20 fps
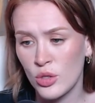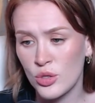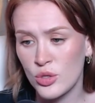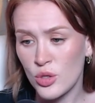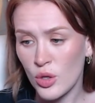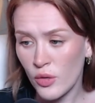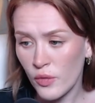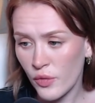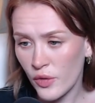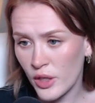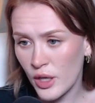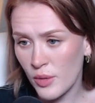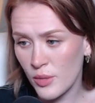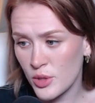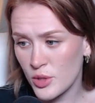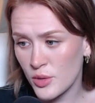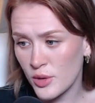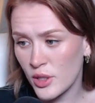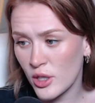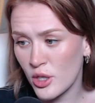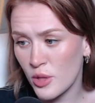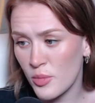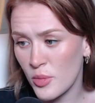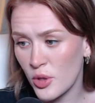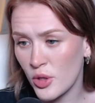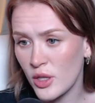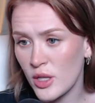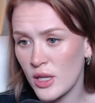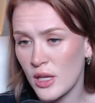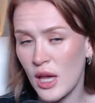don't forget we're doing a
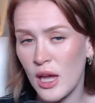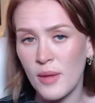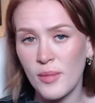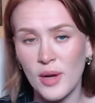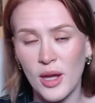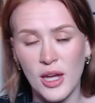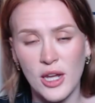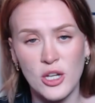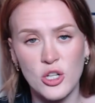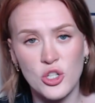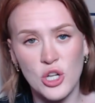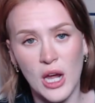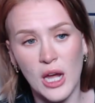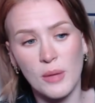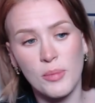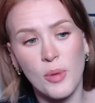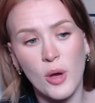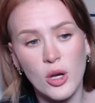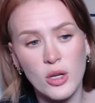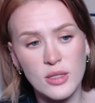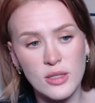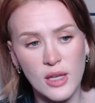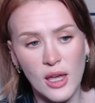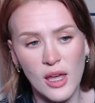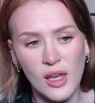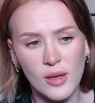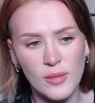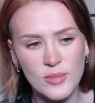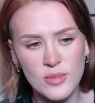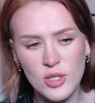community game night. Jackbox
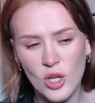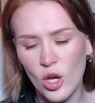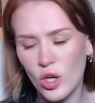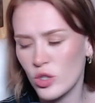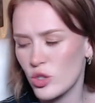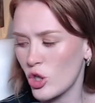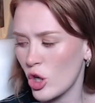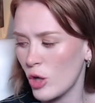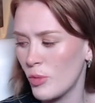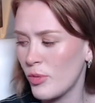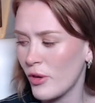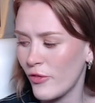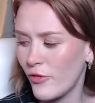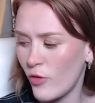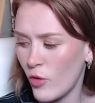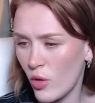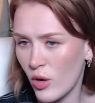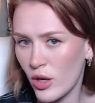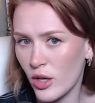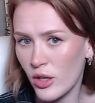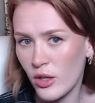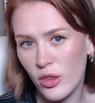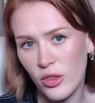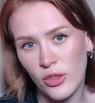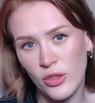Games, October 4th.